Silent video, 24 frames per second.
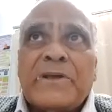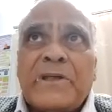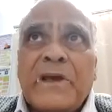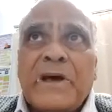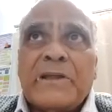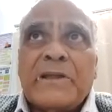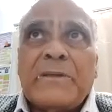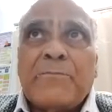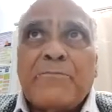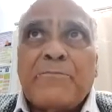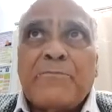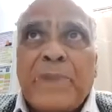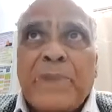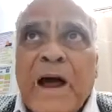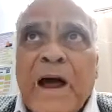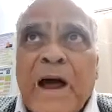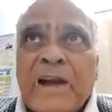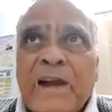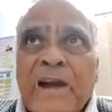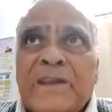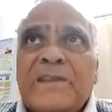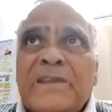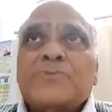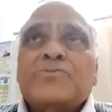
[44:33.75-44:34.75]
They are the
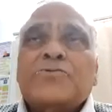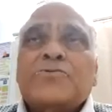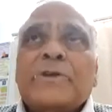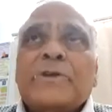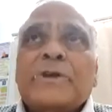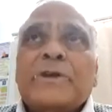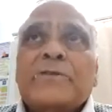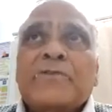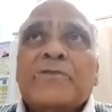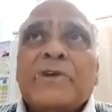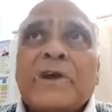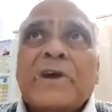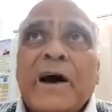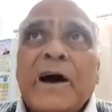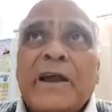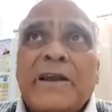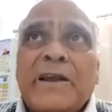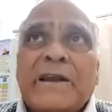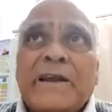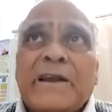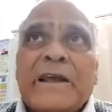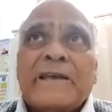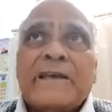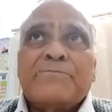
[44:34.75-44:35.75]
plant insulin. We call
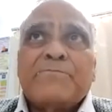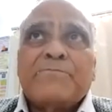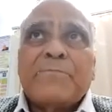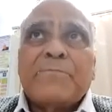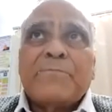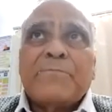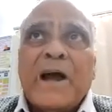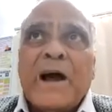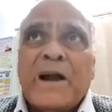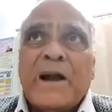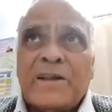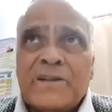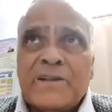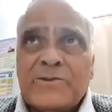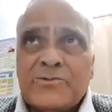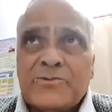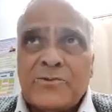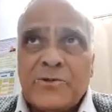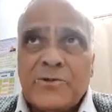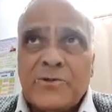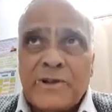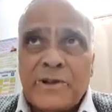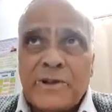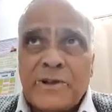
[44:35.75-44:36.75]
it as plant
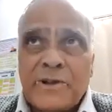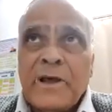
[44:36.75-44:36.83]
insulin.